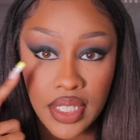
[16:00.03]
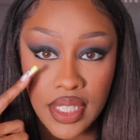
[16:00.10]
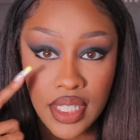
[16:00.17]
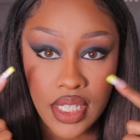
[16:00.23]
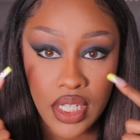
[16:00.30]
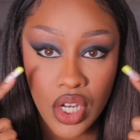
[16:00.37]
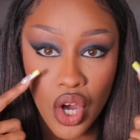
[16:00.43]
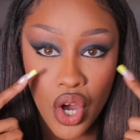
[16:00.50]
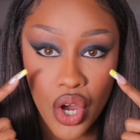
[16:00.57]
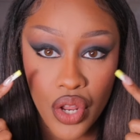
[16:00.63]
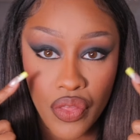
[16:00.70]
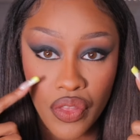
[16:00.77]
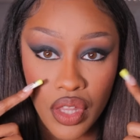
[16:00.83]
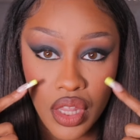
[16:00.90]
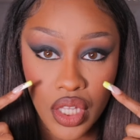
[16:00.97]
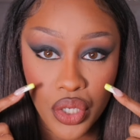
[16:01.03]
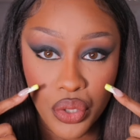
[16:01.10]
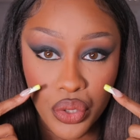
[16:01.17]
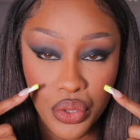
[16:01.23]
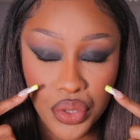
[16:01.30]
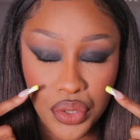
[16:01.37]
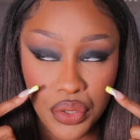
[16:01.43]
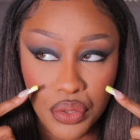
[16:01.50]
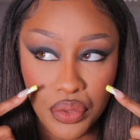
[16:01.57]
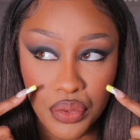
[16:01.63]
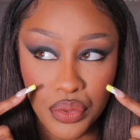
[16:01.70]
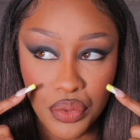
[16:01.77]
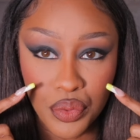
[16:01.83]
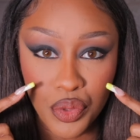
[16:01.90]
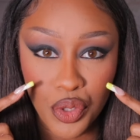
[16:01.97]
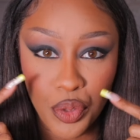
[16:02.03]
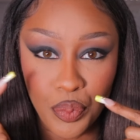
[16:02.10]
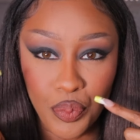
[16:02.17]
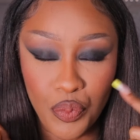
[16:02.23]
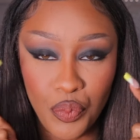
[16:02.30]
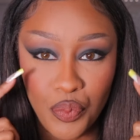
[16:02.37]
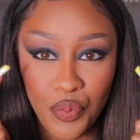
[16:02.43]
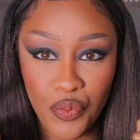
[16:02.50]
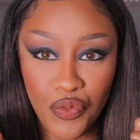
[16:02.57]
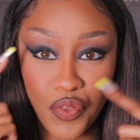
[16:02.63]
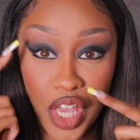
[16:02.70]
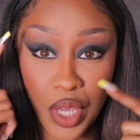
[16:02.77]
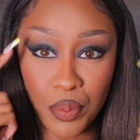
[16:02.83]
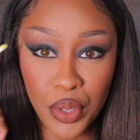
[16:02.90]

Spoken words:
to stick on the little fake